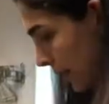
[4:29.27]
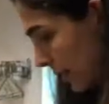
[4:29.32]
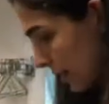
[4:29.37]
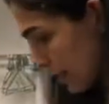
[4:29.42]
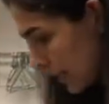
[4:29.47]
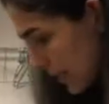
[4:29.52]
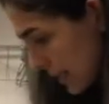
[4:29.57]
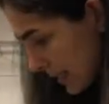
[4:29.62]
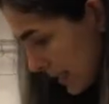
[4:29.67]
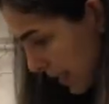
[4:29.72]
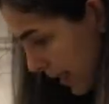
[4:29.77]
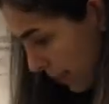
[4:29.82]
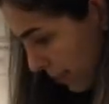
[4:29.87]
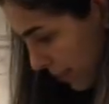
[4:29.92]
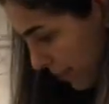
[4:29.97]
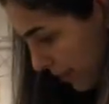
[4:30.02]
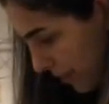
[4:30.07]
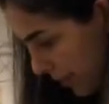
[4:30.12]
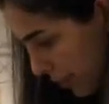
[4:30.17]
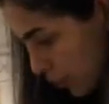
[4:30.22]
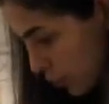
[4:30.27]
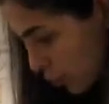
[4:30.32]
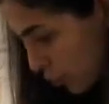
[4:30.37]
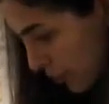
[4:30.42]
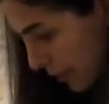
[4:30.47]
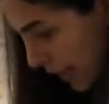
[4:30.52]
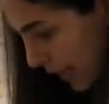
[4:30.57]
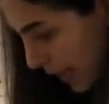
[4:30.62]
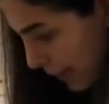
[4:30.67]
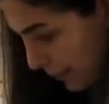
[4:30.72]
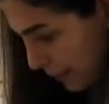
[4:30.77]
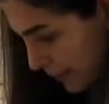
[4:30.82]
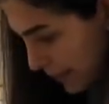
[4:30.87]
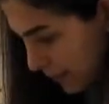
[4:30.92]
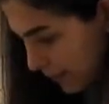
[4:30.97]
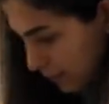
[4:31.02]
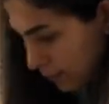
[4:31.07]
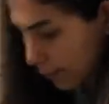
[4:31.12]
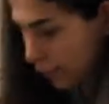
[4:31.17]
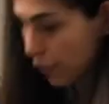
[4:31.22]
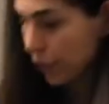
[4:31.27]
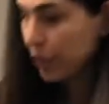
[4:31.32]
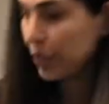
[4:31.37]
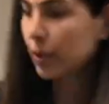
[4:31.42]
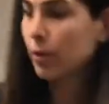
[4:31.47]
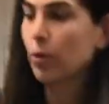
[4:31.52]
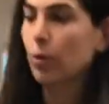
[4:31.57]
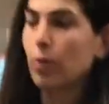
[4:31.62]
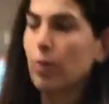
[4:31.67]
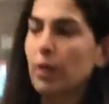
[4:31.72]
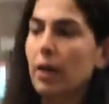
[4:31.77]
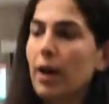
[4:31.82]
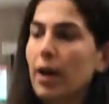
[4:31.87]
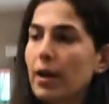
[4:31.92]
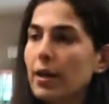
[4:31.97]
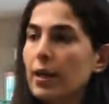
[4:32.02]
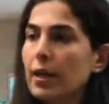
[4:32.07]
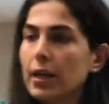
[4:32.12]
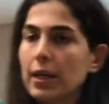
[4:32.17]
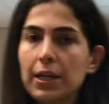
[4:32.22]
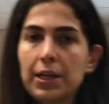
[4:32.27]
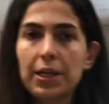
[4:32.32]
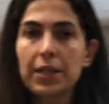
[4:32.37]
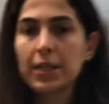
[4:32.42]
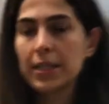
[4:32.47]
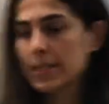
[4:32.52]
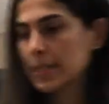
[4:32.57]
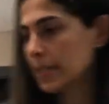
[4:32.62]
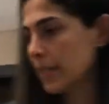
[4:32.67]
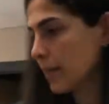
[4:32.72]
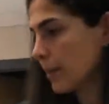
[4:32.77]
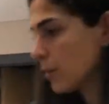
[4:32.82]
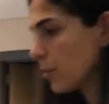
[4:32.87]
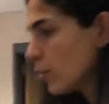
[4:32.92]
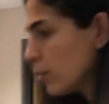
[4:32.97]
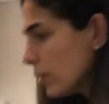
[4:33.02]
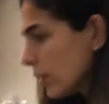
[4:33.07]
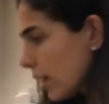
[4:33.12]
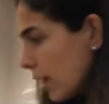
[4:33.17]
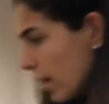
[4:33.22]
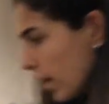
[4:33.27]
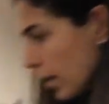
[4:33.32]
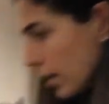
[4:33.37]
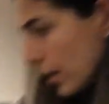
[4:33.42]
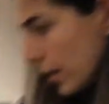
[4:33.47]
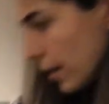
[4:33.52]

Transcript: The same thing should happen for E. coli. Here is the E. coli.